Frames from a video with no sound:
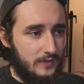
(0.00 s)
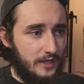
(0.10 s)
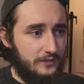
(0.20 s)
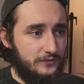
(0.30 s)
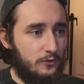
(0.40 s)

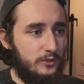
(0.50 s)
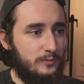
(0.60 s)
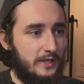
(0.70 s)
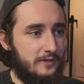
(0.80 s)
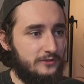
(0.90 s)
until we
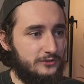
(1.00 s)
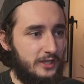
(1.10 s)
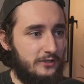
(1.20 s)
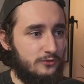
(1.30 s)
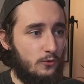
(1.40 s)
make this
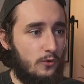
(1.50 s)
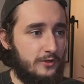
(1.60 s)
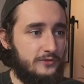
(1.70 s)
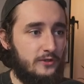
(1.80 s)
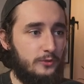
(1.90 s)
change or
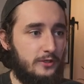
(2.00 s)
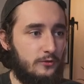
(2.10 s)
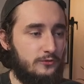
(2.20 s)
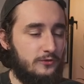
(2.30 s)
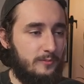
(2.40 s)
until we
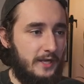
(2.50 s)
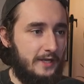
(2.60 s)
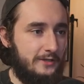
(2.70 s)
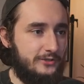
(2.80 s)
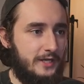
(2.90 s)
go to the
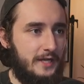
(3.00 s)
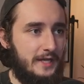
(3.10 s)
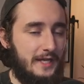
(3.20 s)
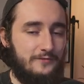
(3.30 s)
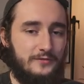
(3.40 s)
page
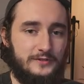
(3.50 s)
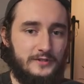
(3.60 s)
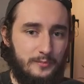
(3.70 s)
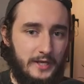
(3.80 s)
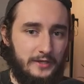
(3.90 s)
and visit
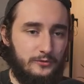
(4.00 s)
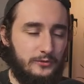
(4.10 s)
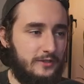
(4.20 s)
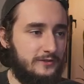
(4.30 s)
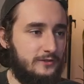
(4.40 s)
it
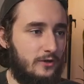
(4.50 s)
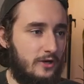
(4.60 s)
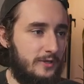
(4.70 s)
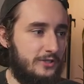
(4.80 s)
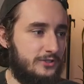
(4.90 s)
manually, this
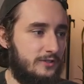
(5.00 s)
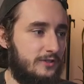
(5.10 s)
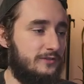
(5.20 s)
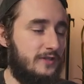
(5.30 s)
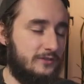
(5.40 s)

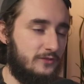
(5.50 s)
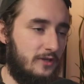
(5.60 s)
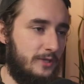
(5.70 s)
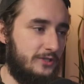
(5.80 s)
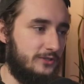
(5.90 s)
next
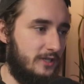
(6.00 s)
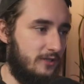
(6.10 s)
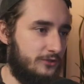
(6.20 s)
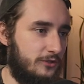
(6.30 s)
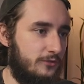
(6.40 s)
automation that I'll
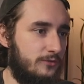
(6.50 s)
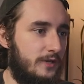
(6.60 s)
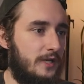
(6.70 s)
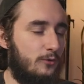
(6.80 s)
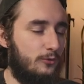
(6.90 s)
show you
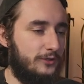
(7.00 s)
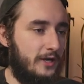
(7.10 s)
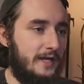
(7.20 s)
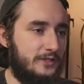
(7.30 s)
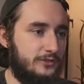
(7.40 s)
will
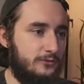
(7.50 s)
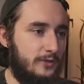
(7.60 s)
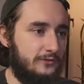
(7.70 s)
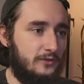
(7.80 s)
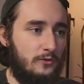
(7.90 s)
not actually
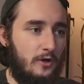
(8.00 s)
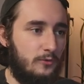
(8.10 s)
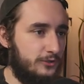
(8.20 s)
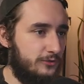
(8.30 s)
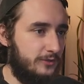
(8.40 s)
run. So all
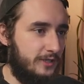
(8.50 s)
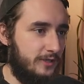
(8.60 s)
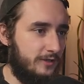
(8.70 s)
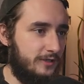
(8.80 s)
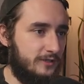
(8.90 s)
we're doing
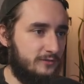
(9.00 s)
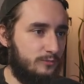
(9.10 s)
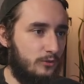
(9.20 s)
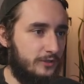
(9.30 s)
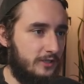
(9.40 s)
here is
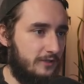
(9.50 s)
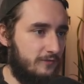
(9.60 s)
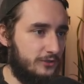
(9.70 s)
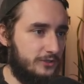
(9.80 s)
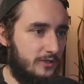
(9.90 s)
pulling in the
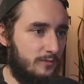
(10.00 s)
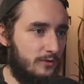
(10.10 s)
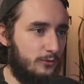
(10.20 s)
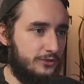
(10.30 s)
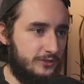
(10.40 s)
version
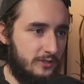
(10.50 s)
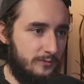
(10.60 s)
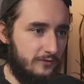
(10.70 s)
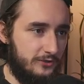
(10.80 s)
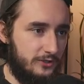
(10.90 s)
number, which is going to
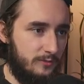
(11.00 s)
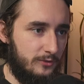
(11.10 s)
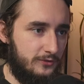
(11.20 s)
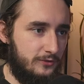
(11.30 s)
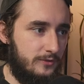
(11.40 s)
be version number
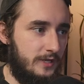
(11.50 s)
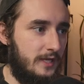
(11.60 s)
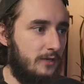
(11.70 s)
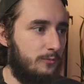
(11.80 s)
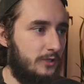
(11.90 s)
2.
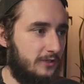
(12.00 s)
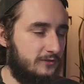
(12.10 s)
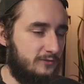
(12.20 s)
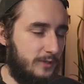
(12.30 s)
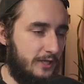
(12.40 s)
Because
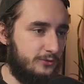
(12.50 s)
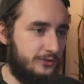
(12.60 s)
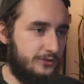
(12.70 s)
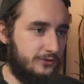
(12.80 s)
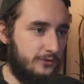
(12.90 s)
this page was
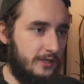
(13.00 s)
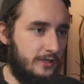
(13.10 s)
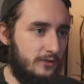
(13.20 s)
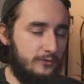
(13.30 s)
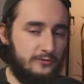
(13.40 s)
just
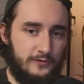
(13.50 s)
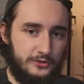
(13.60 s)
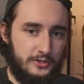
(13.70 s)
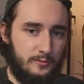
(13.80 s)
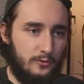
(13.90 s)
created, it was
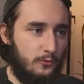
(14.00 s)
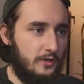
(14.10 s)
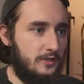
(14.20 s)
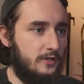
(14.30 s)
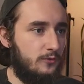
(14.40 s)
version number
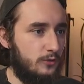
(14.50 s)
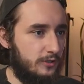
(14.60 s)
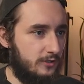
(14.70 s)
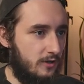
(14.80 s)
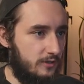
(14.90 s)
1.
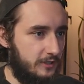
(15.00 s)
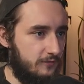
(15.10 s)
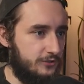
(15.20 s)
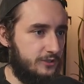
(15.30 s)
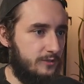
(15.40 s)
We're calling it
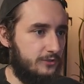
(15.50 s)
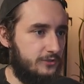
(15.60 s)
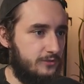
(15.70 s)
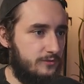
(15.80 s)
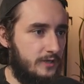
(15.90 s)
version number
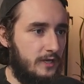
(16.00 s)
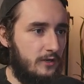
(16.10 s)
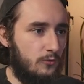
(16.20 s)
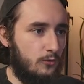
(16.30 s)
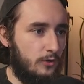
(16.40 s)
2.
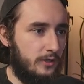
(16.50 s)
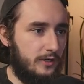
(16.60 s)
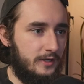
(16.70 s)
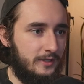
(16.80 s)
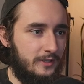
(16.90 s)
We're
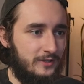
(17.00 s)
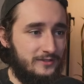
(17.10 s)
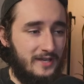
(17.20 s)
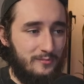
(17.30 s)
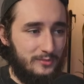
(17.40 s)
going to give it a
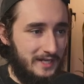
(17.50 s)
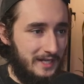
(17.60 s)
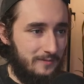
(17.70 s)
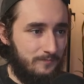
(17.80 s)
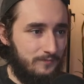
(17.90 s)
temp
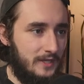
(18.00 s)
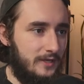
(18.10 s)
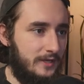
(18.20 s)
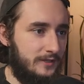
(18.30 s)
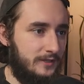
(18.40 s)
name,
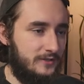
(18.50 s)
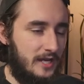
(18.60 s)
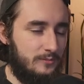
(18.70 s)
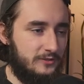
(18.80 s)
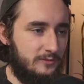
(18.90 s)
and then the
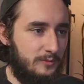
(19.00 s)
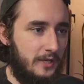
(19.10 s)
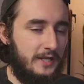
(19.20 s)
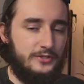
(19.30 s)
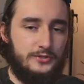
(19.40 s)
type is going to be
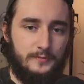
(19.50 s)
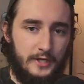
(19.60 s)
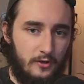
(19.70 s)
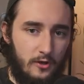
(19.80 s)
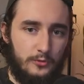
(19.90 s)
page.
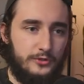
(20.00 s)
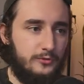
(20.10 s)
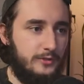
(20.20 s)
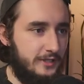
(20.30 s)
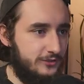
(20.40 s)
And all we're
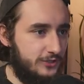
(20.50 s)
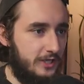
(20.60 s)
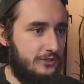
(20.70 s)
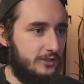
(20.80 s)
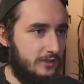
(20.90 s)
doing is
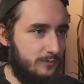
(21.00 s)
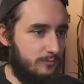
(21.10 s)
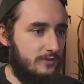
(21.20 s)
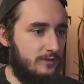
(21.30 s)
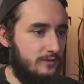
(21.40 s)
changing the
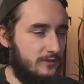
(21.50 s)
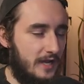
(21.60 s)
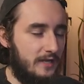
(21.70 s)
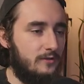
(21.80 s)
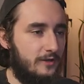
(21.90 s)

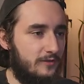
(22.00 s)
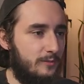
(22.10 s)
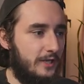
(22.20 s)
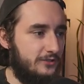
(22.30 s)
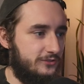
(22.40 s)
title of the
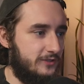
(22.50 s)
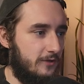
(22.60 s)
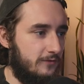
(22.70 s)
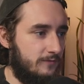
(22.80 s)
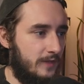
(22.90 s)
page
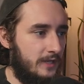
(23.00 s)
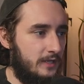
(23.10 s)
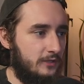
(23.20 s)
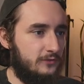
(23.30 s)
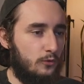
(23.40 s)
itself.
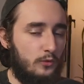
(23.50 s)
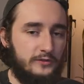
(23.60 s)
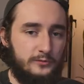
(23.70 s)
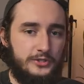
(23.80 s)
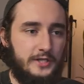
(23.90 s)
So
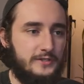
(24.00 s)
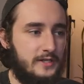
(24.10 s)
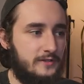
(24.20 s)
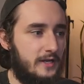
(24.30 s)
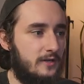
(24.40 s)
once we change
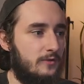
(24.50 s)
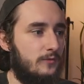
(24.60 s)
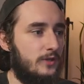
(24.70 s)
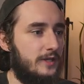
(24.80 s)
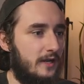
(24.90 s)
that
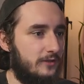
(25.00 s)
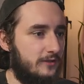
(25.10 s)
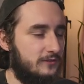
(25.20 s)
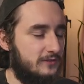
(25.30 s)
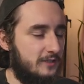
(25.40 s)
title, that'll
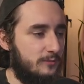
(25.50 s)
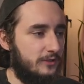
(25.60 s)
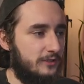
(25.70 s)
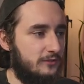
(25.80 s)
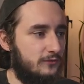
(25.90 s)
give us the
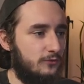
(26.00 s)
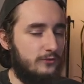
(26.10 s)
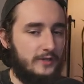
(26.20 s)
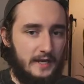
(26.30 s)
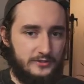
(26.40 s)
ability to
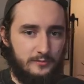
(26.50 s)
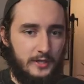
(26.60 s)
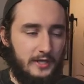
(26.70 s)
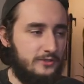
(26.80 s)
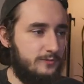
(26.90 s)
cache the
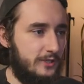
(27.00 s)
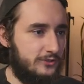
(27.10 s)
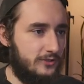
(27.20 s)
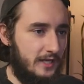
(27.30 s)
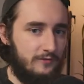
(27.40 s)
page and make
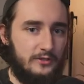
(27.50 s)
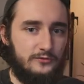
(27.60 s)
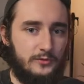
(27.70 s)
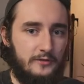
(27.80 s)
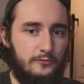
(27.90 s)
sure that
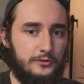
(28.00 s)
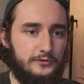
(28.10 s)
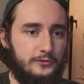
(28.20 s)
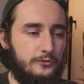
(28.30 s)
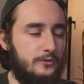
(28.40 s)
everything's ready for us
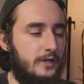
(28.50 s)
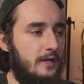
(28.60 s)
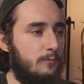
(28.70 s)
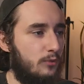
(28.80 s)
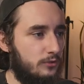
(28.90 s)
to
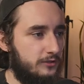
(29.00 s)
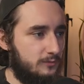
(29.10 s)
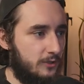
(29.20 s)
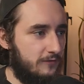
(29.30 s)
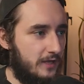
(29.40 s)
pull in
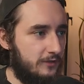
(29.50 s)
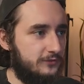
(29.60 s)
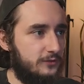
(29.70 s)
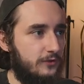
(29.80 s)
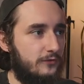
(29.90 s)
smart
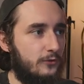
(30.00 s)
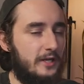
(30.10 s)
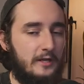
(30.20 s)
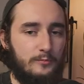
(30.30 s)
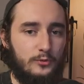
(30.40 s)
values that we've
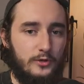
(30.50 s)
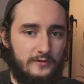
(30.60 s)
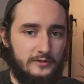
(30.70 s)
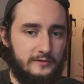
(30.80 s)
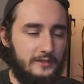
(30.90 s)
created
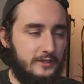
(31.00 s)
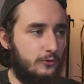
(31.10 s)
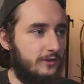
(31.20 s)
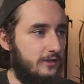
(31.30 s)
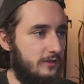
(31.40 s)
previously
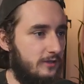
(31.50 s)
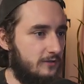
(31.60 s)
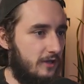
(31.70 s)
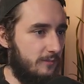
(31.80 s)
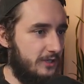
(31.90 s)
within this
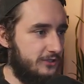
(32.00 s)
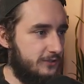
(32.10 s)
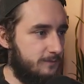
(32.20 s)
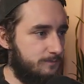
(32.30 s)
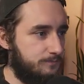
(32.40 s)

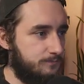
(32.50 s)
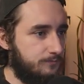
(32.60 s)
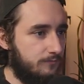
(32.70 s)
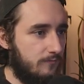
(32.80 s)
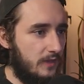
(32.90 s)
automation
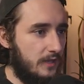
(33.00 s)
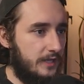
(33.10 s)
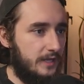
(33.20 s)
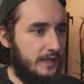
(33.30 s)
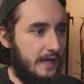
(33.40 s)

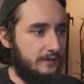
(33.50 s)
and add